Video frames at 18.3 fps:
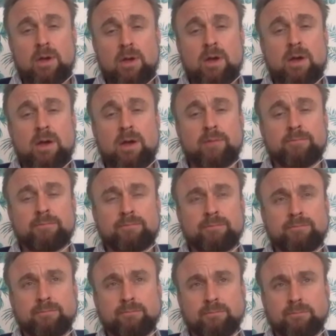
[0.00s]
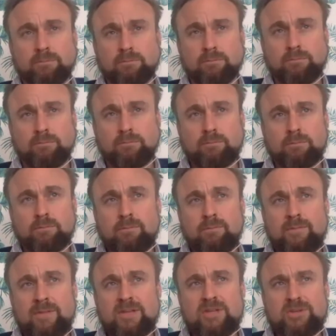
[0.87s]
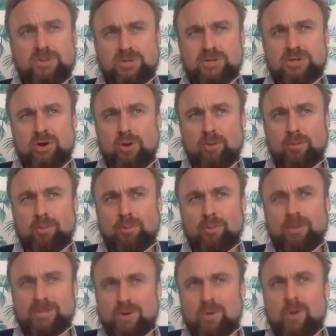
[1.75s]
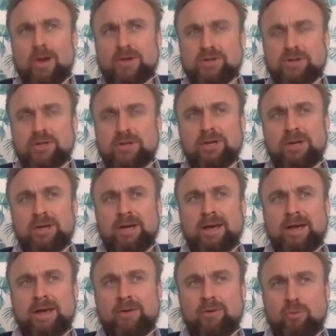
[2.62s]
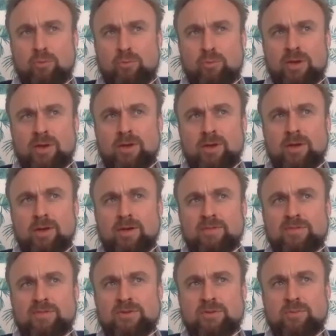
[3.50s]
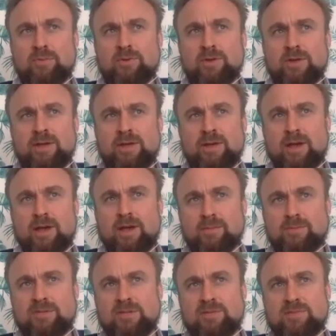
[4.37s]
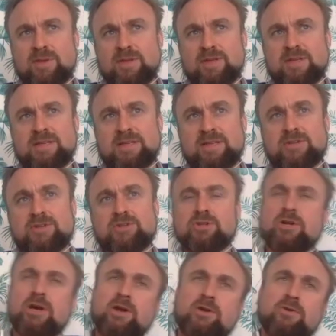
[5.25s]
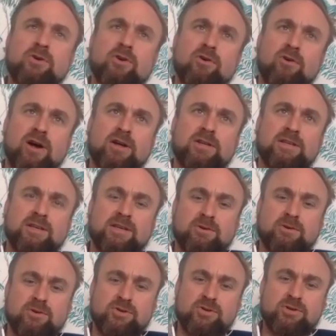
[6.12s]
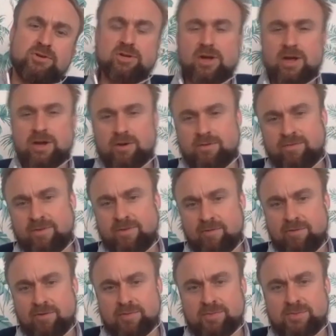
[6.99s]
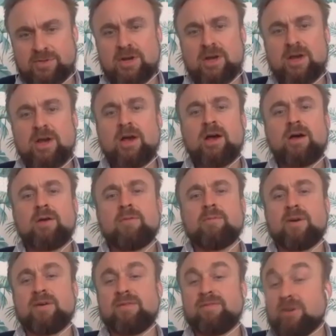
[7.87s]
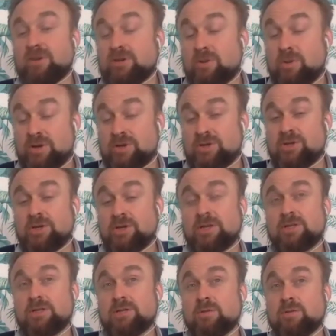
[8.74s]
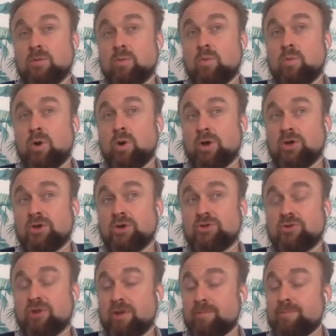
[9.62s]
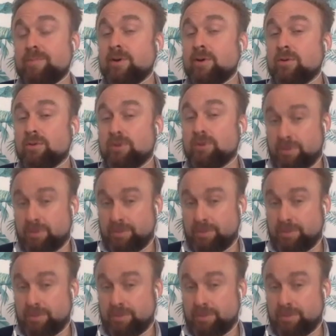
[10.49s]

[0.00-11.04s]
So it's a complex equation. And normally if somebody comes to me and says, should I do karate or should I do 5 rhythms? My first question is, what are you trying to build?